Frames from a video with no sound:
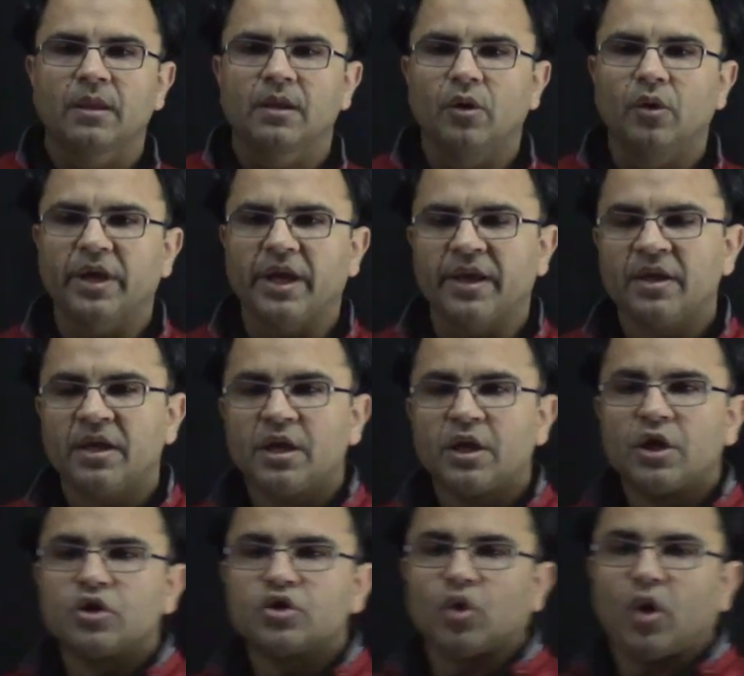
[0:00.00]
Okay,
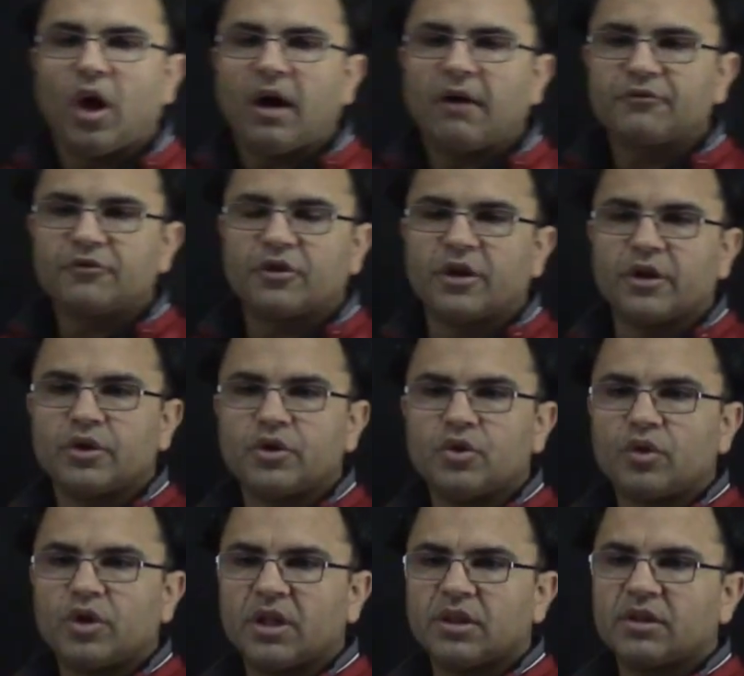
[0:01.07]
so after
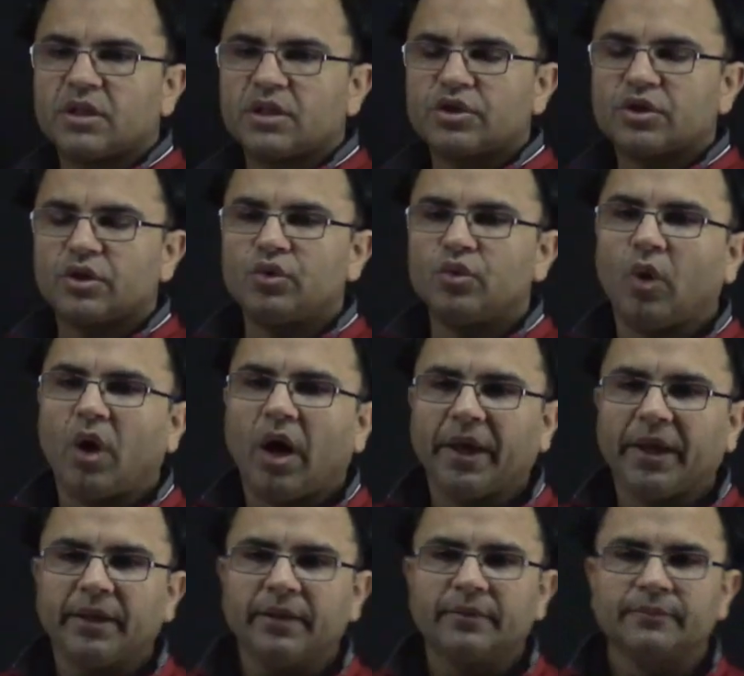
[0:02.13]
you run this
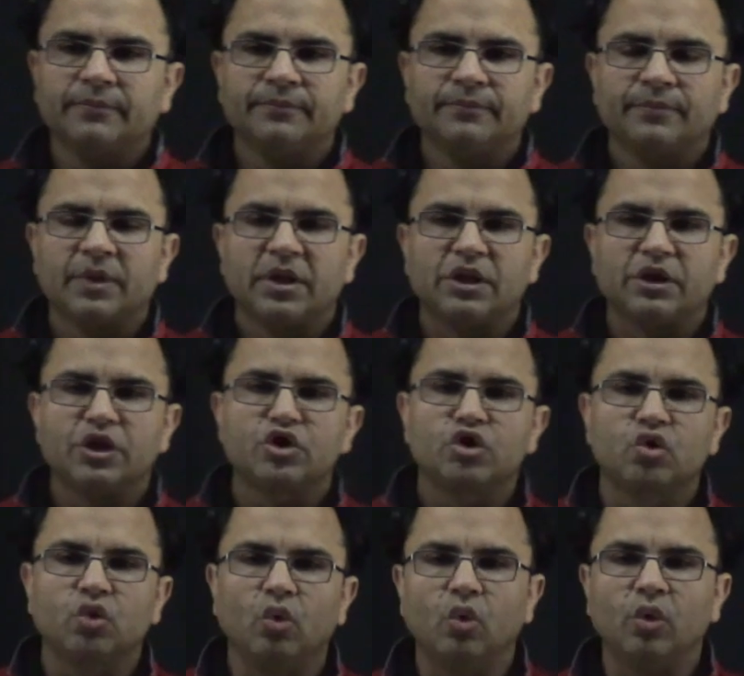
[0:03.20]
UI, this
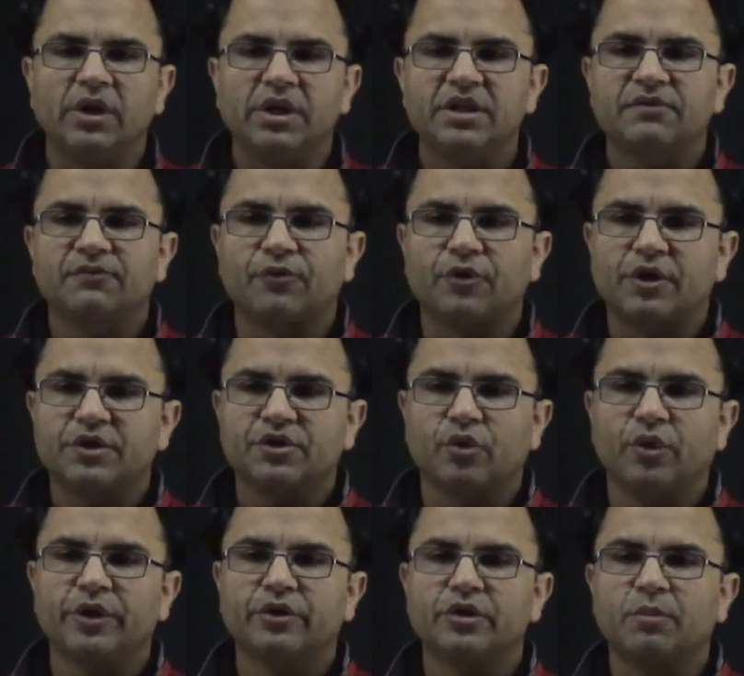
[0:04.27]
tool is first
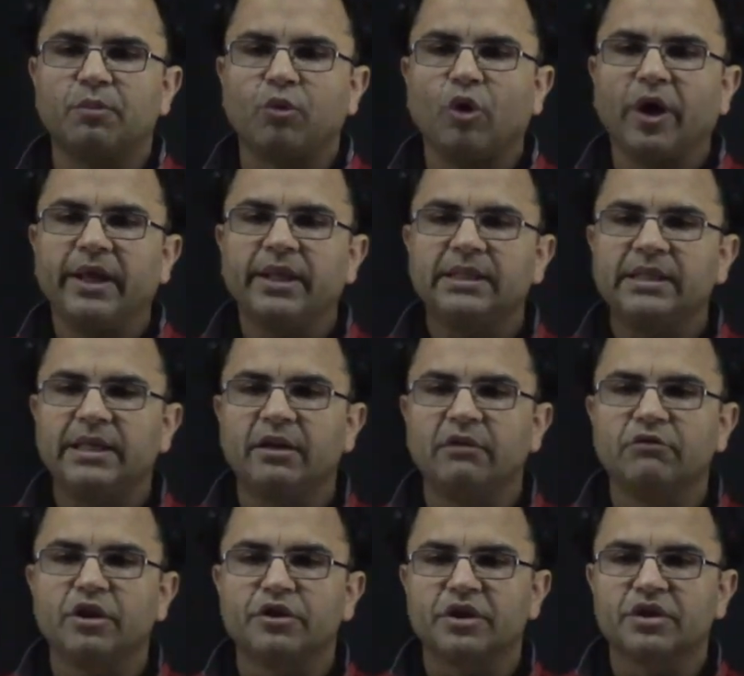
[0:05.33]
going to deploy the
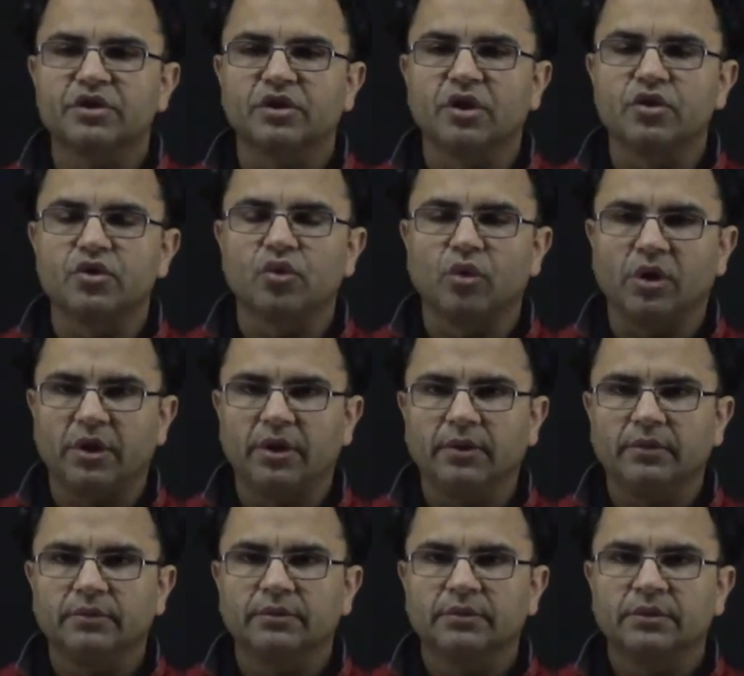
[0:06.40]
Aviatrix Controller.
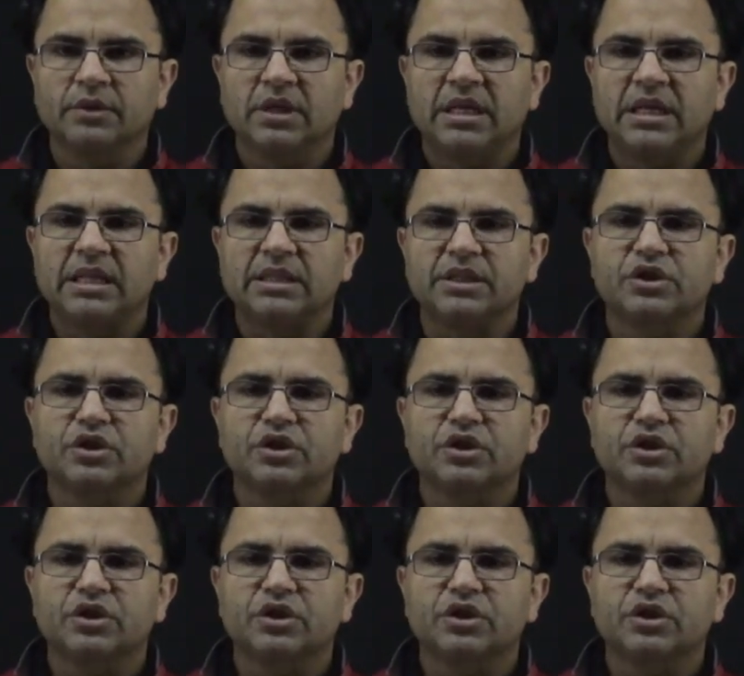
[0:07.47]
This